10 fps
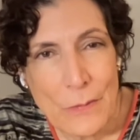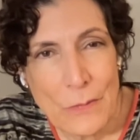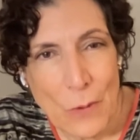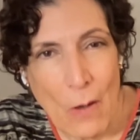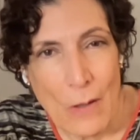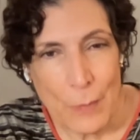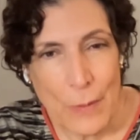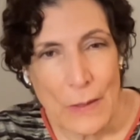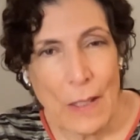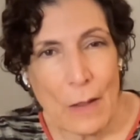talk
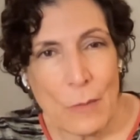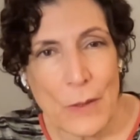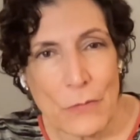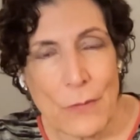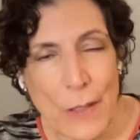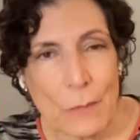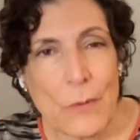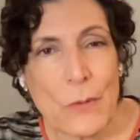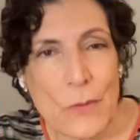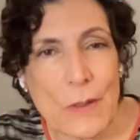about how much that
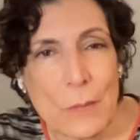music